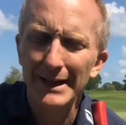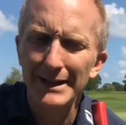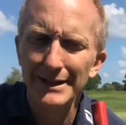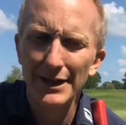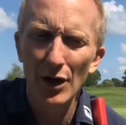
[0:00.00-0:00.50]

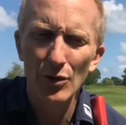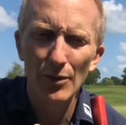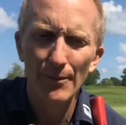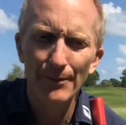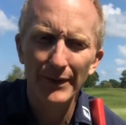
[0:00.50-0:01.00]
so
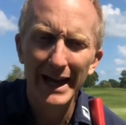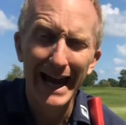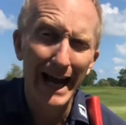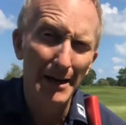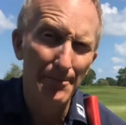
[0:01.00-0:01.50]
it
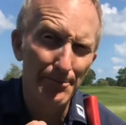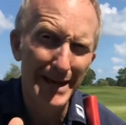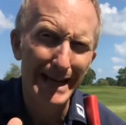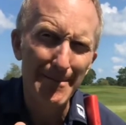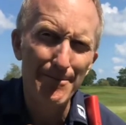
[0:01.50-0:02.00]
had a
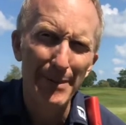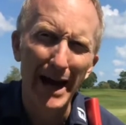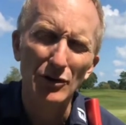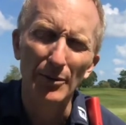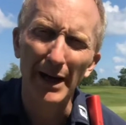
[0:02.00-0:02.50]
big
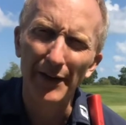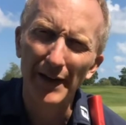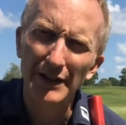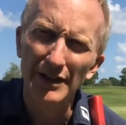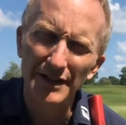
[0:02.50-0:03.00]
impact on me. I
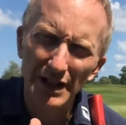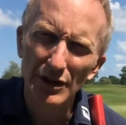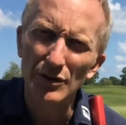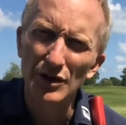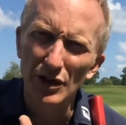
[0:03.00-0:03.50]
then
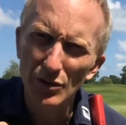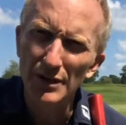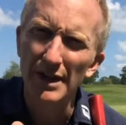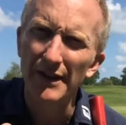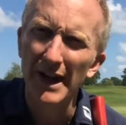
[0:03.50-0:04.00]
continued to use
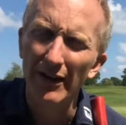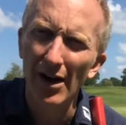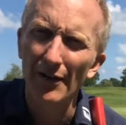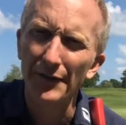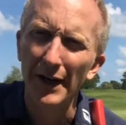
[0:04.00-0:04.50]
it
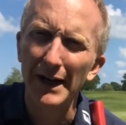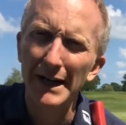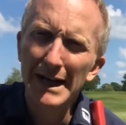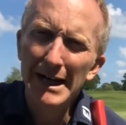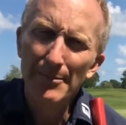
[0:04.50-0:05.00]
thereafter,
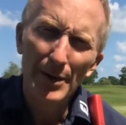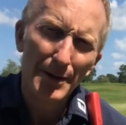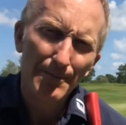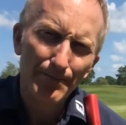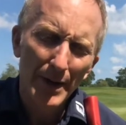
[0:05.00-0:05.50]
but
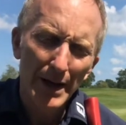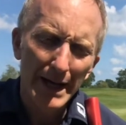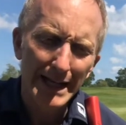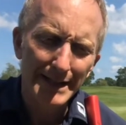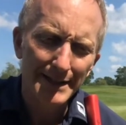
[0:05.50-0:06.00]

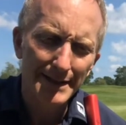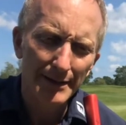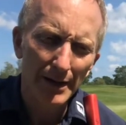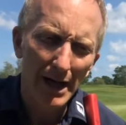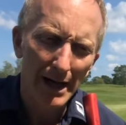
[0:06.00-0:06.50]
it's
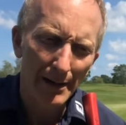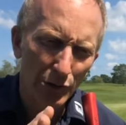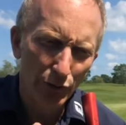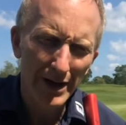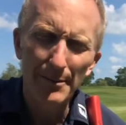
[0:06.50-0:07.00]
a
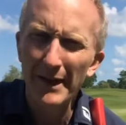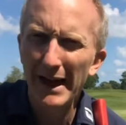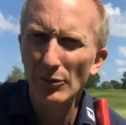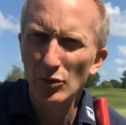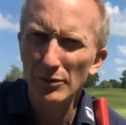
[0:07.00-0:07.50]
grip that
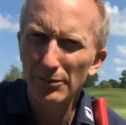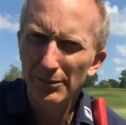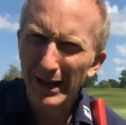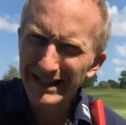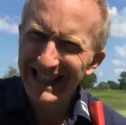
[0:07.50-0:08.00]
will
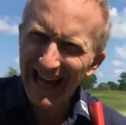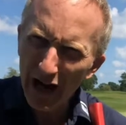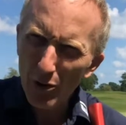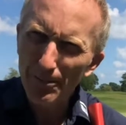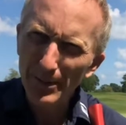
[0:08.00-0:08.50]
basically
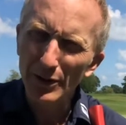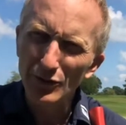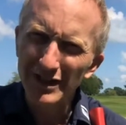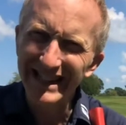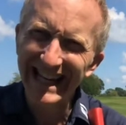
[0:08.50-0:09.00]
help you
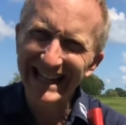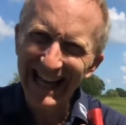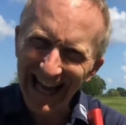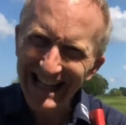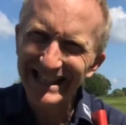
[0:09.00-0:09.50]
to take the
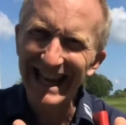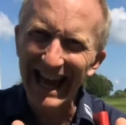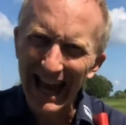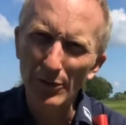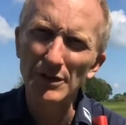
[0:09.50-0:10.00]
hands
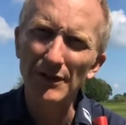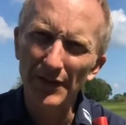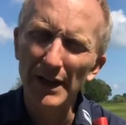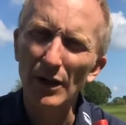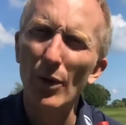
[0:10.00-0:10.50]
out of
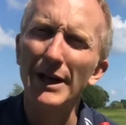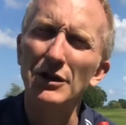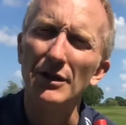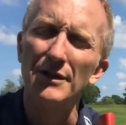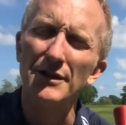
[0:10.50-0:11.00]
the
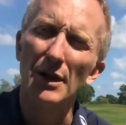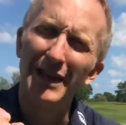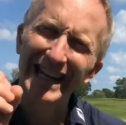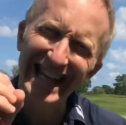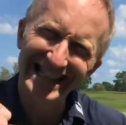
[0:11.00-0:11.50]
equation. So the
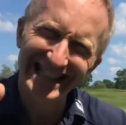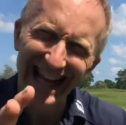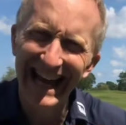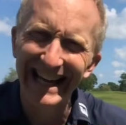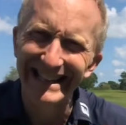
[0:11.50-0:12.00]
less
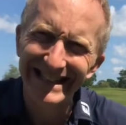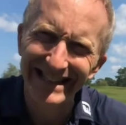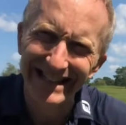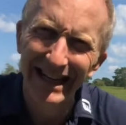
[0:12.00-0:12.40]
hands,